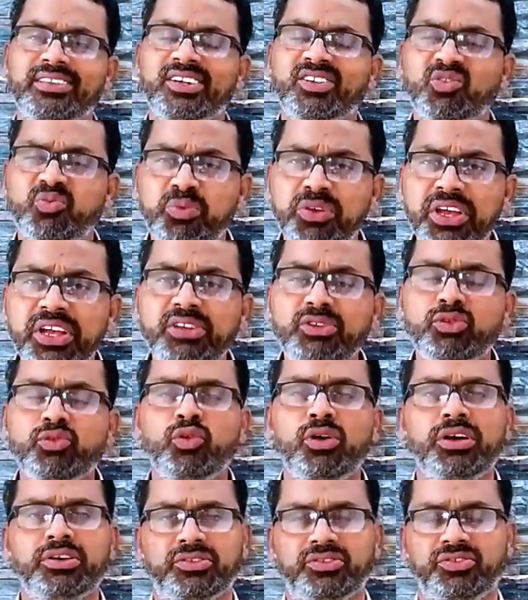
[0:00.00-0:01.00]
That speak
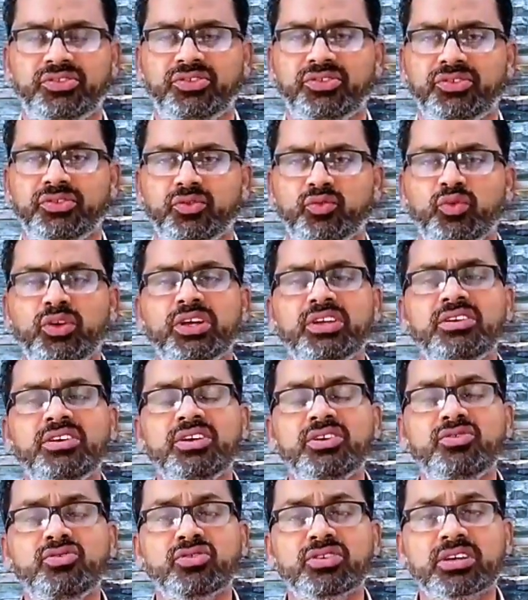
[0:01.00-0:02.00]
to us, we
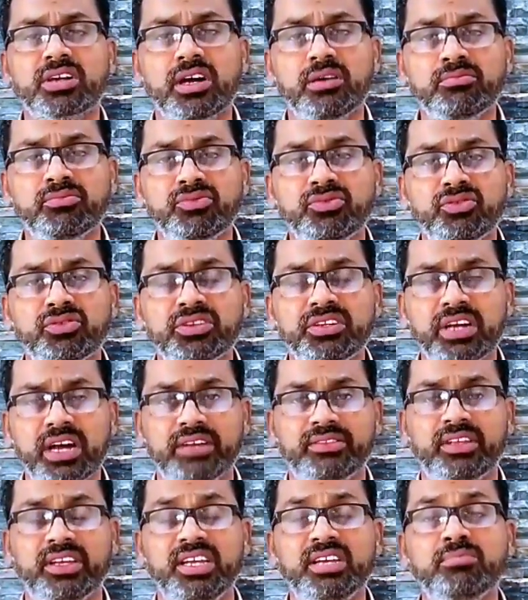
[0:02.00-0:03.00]
need to come
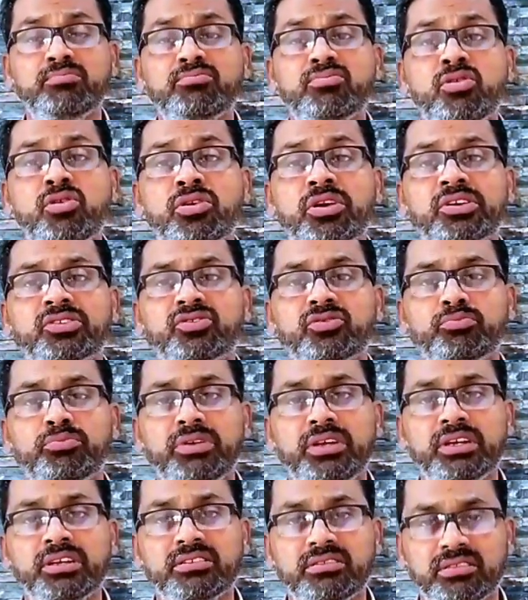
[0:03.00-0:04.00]
together, the importance of
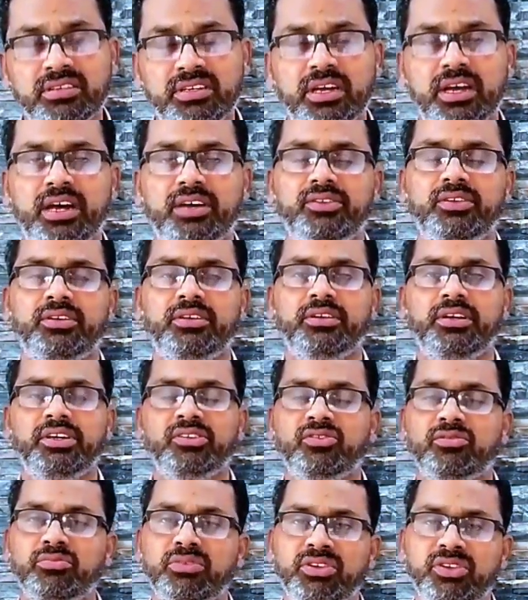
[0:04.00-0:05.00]
being together
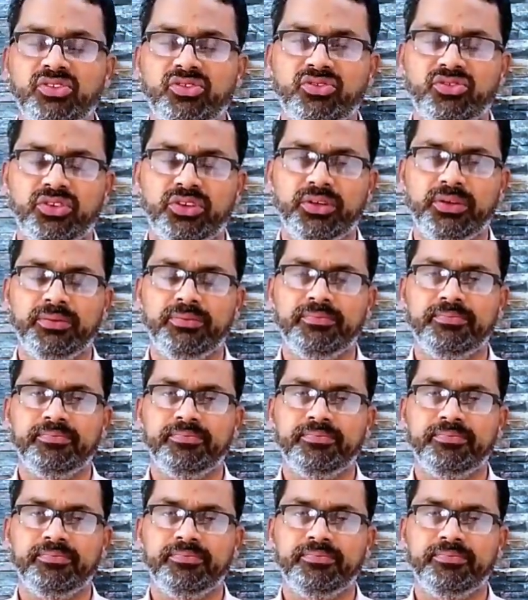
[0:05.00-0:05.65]
in the ministry.